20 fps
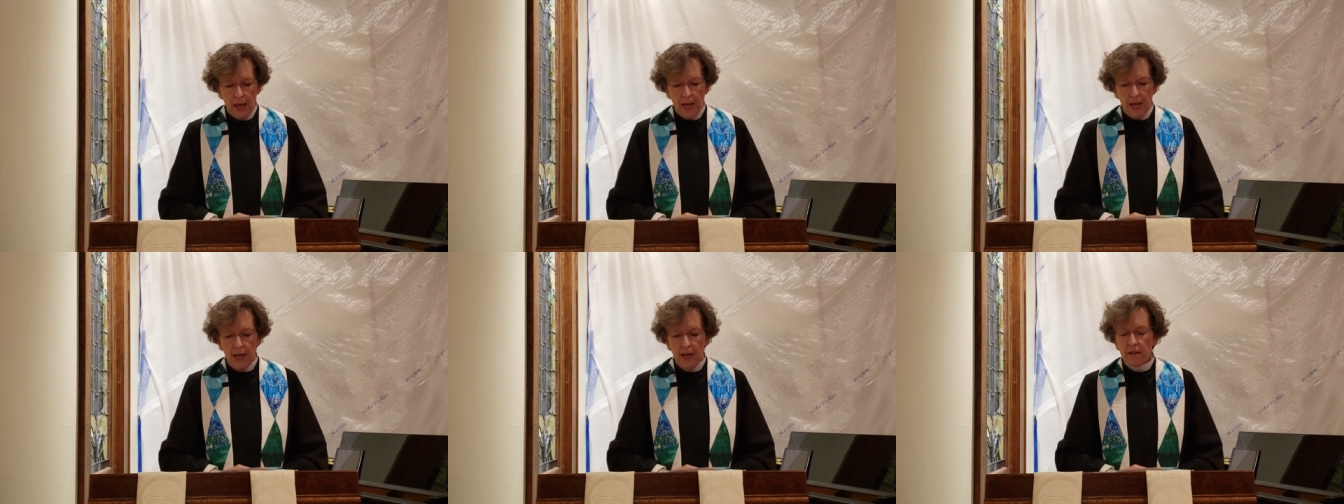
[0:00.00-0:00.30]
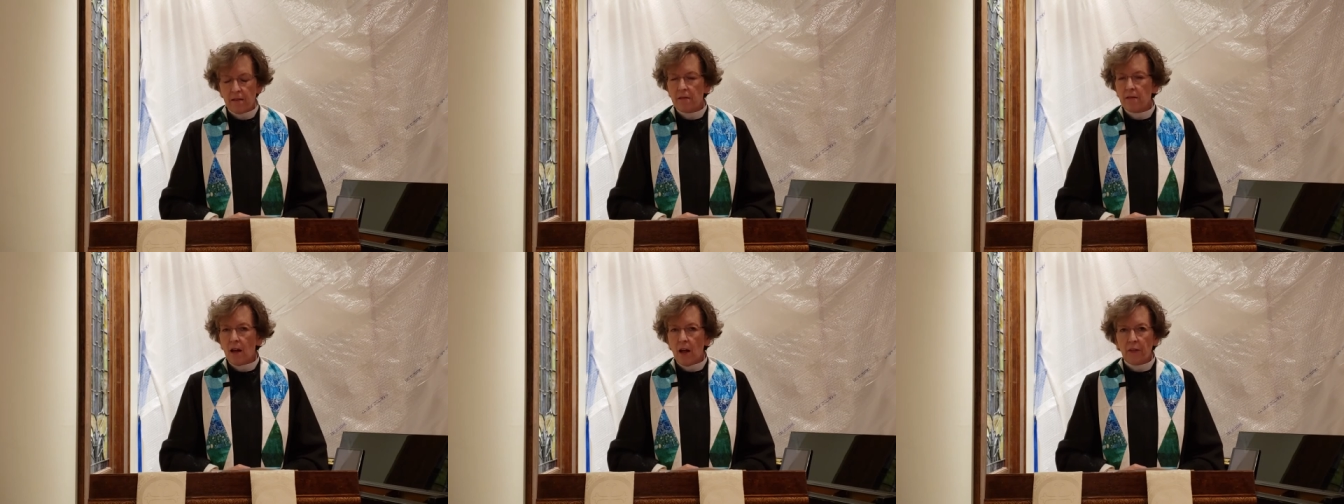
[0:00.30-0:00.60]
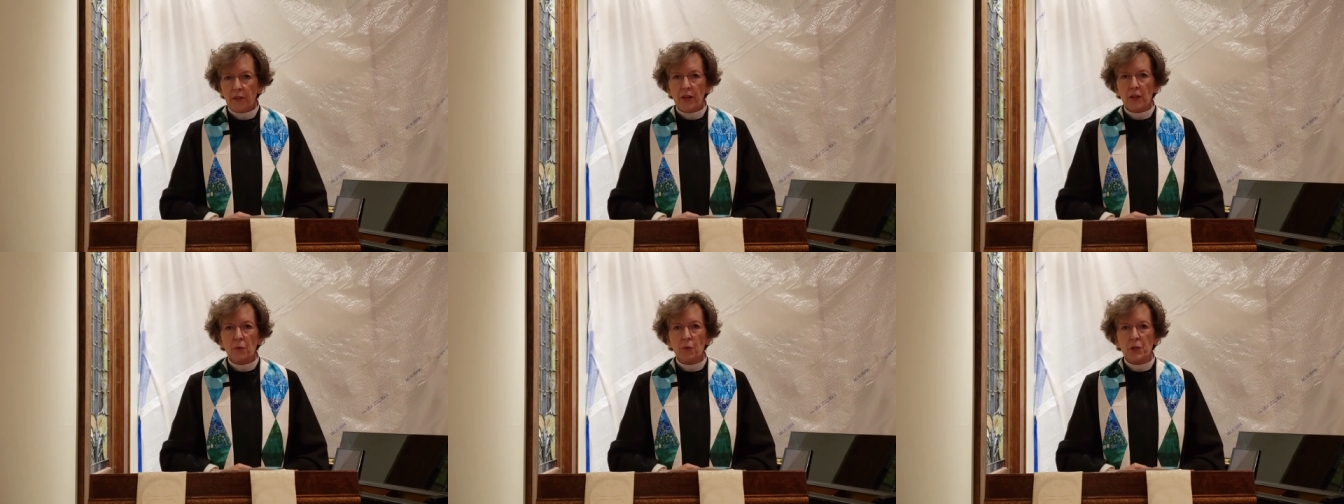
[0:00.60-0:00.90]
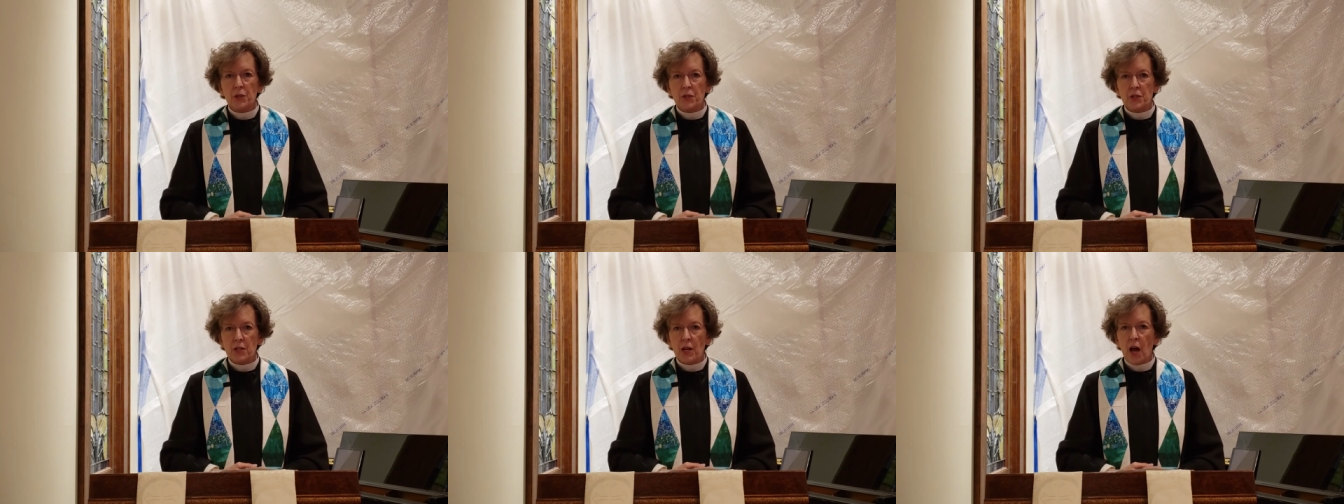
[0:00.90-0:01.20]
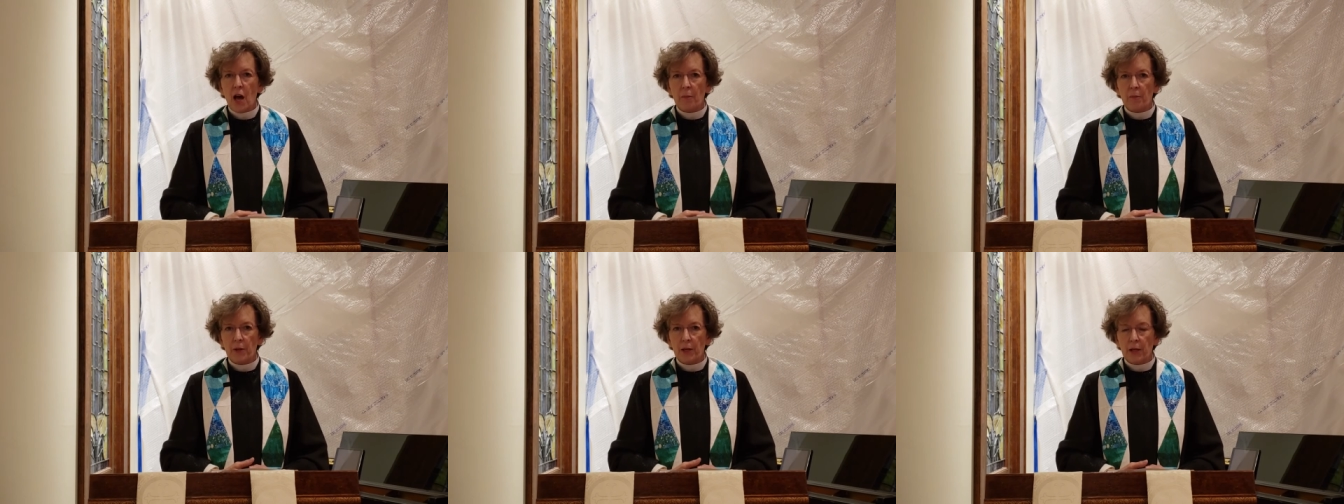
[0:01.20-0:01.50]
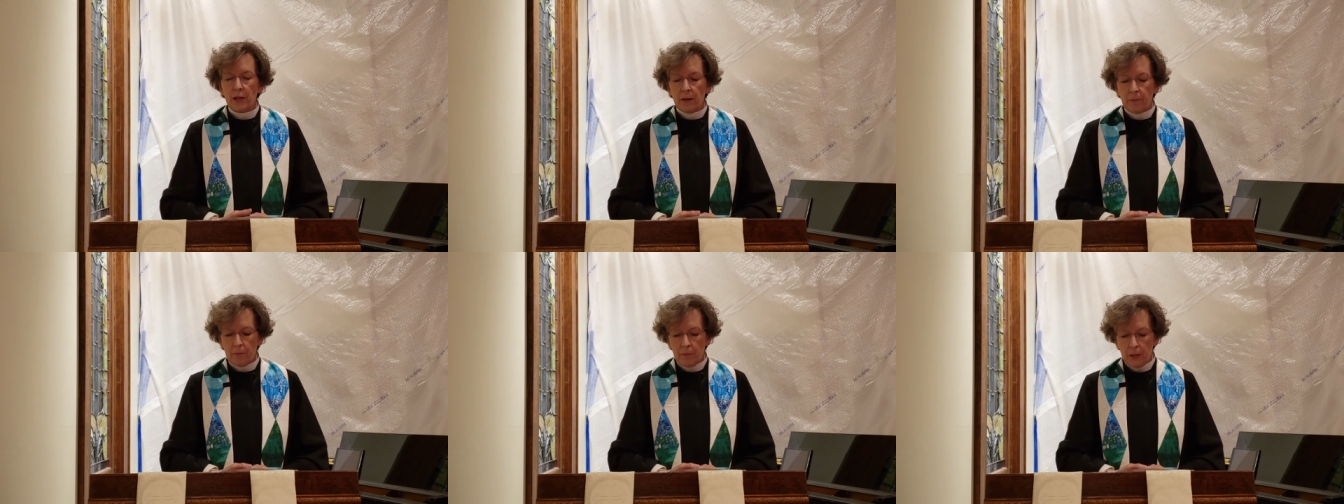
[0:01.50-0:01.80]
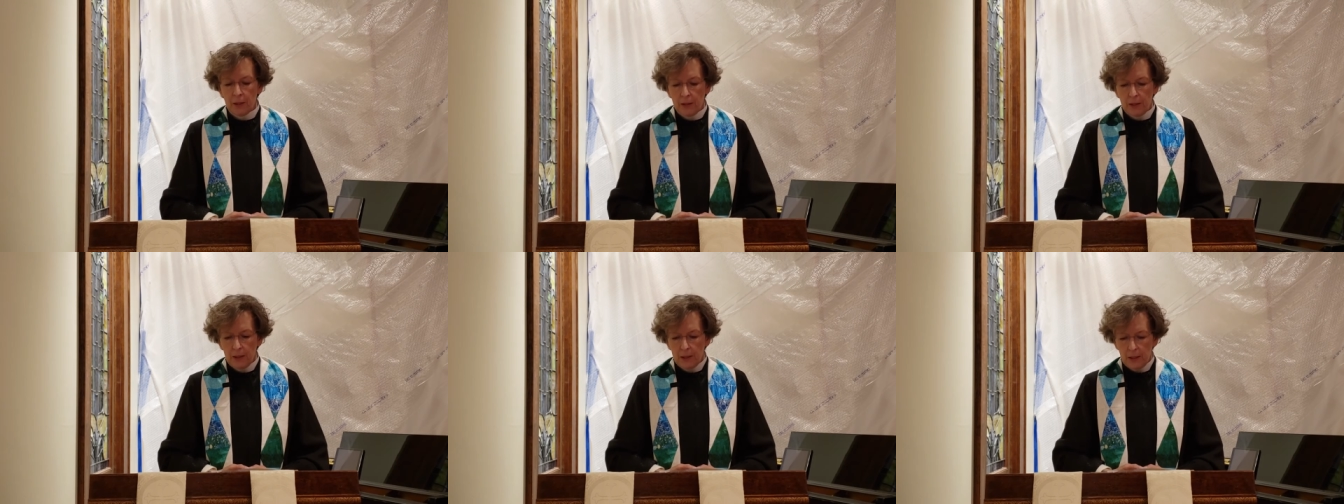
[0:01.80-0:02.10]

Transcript: and nothing would stop them